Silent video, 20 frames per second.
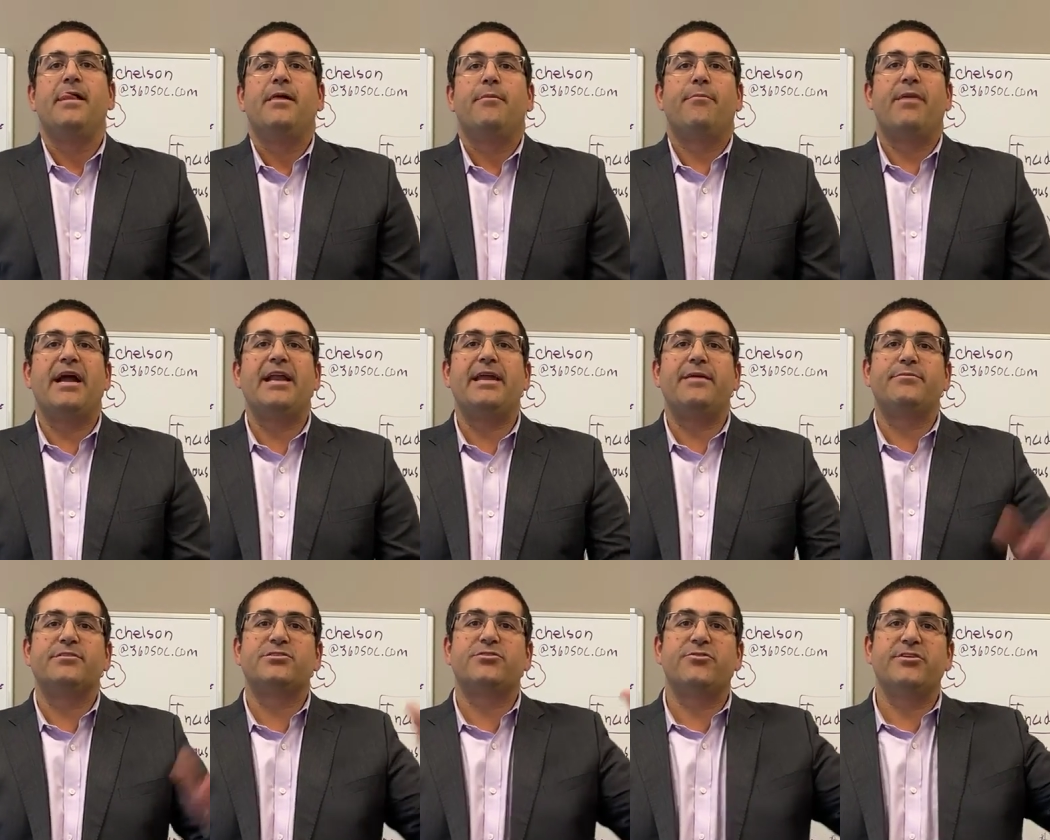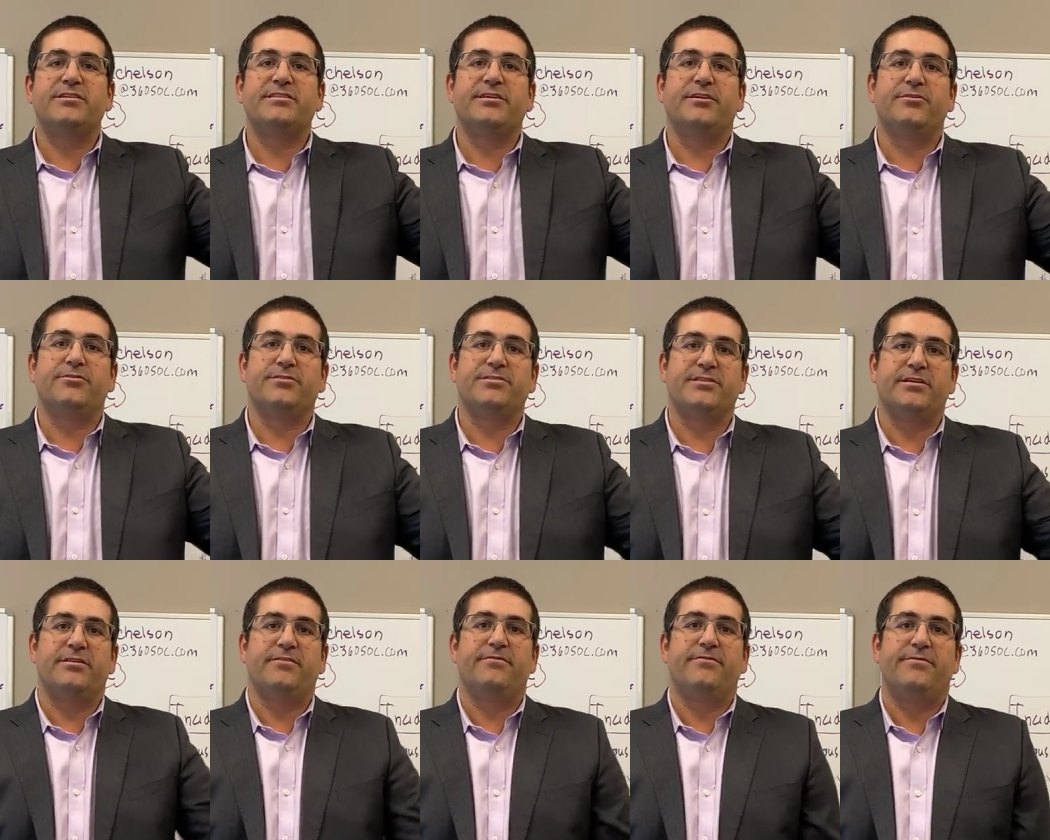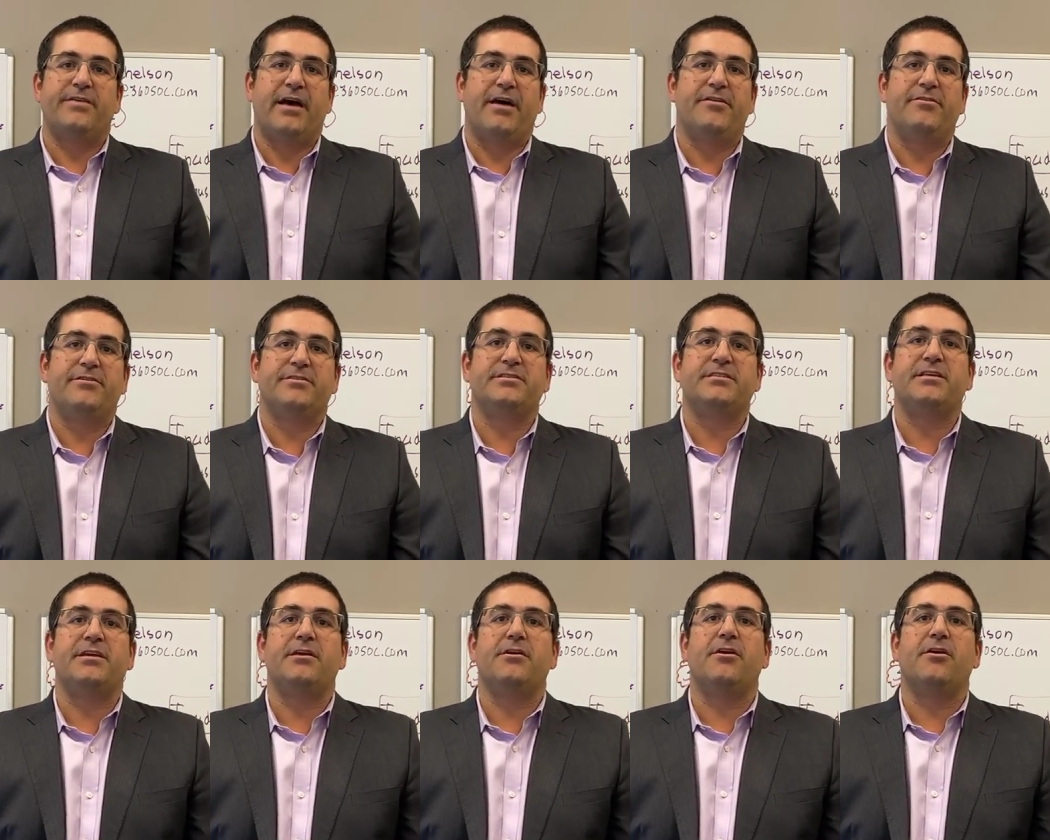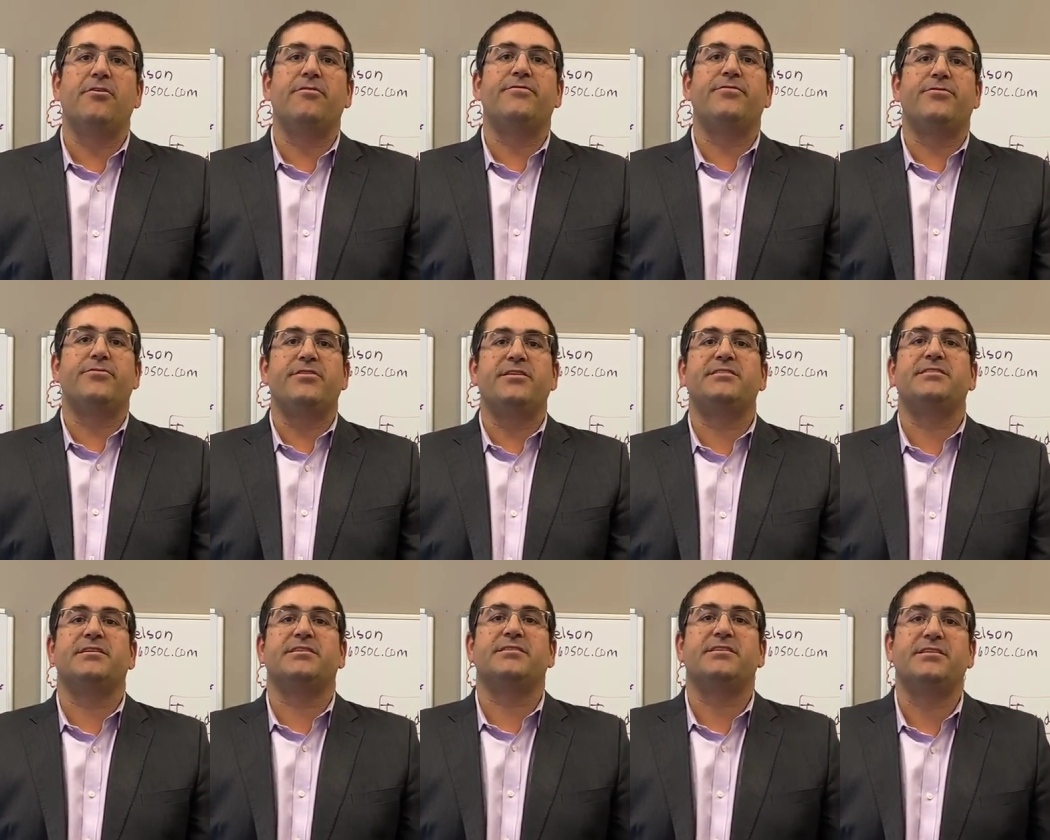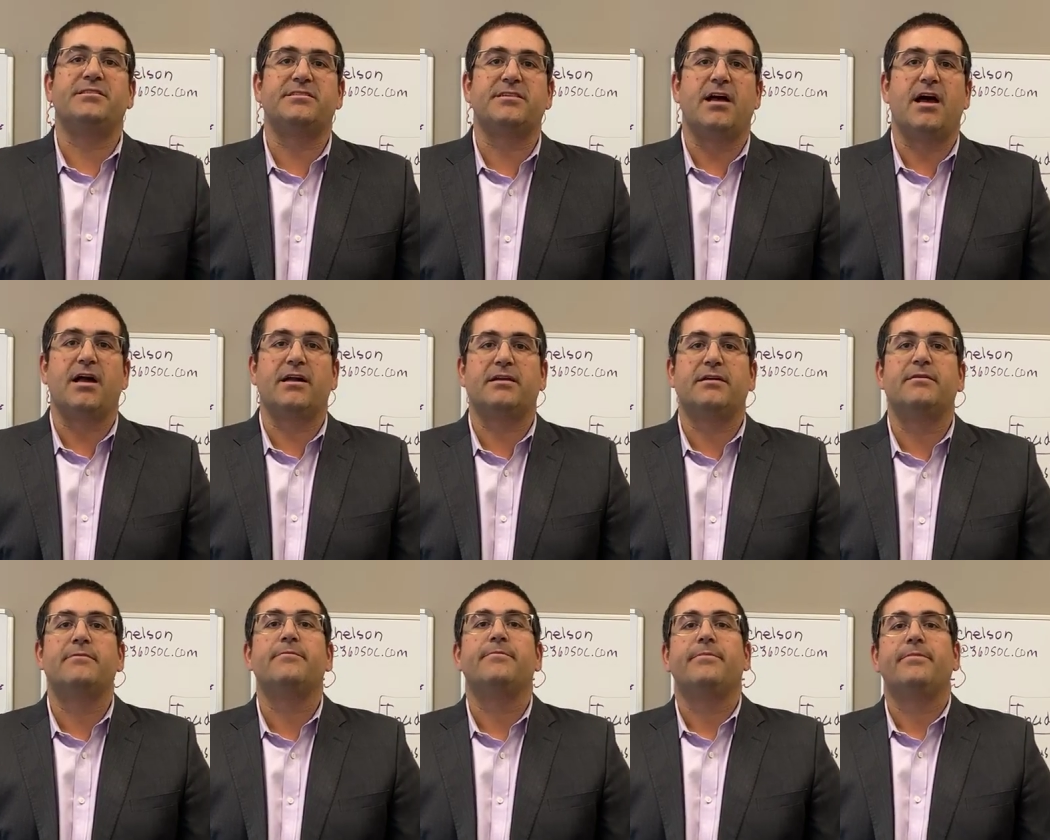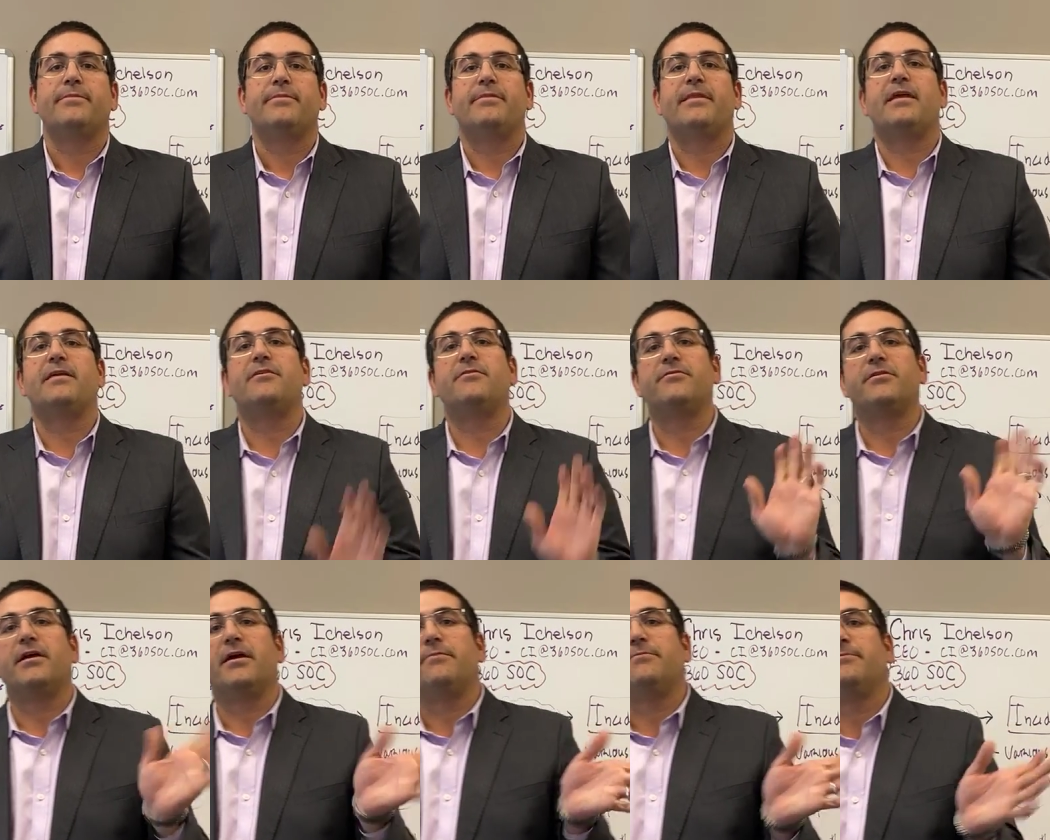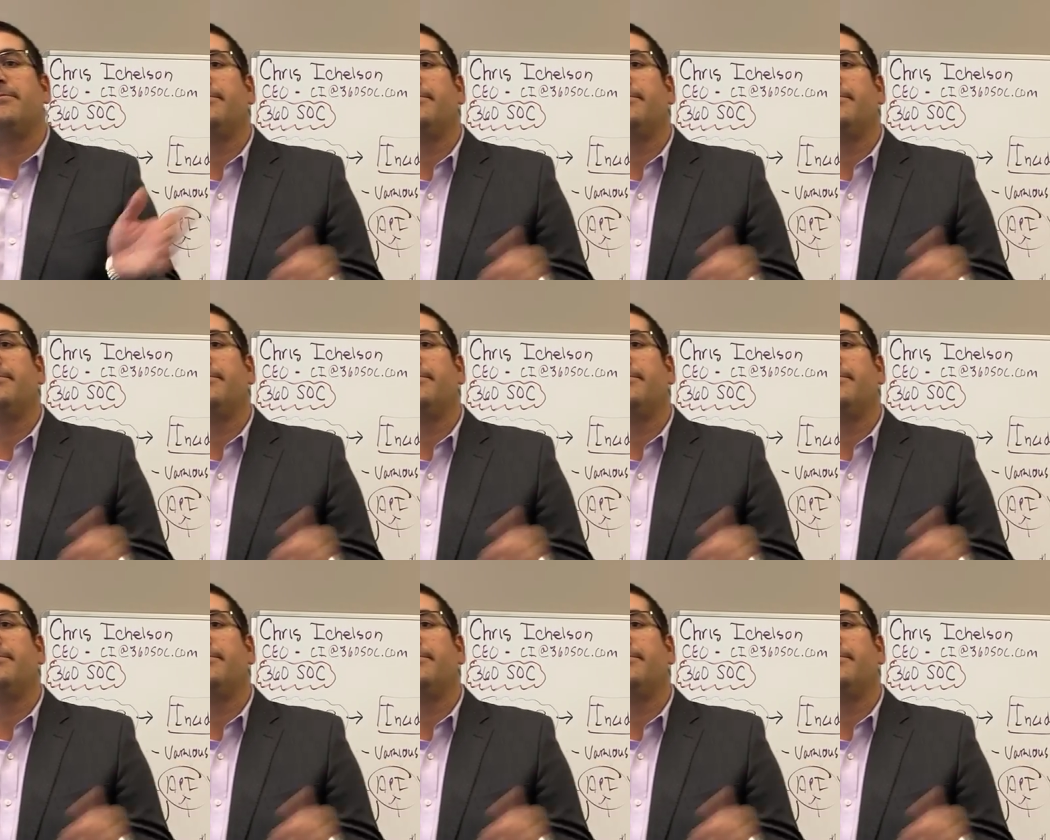My name is Chris Ickelson, founder and CEO of 360 SOC. Thank you again.